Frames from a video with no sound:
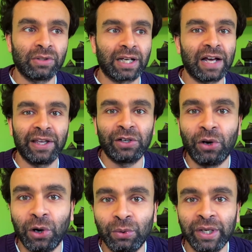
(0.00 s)
So I was like, are they
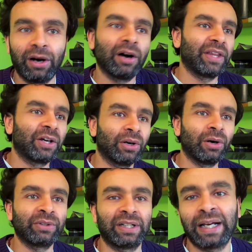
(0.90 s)
gonna hold it? Aren't they gonna
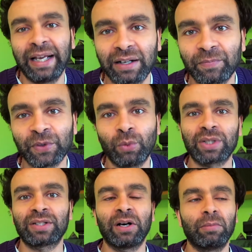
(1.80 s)
hold it? Like,
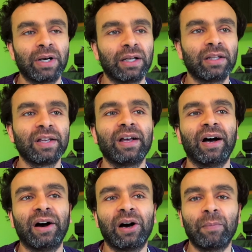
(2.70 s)
what's up, man?
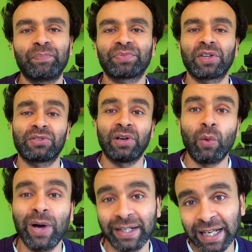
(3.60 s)
So
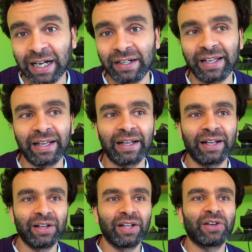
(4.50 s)
I went down
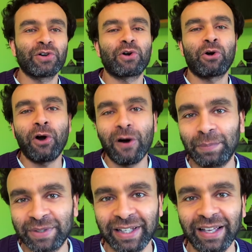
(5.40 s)
there,
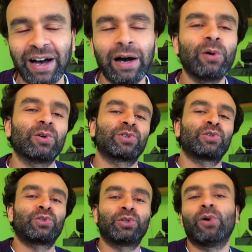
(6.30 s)
copped it. I was
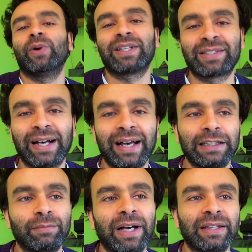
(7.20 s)
so
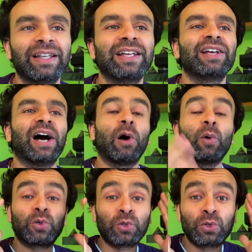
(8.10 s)
excited, man. I
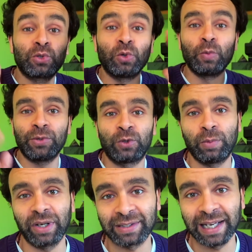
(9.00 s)
was super
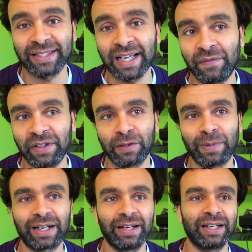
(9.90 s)
excited to have this
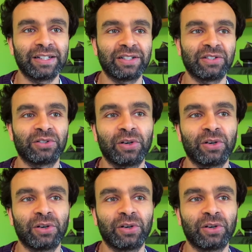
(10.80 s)
in my collection.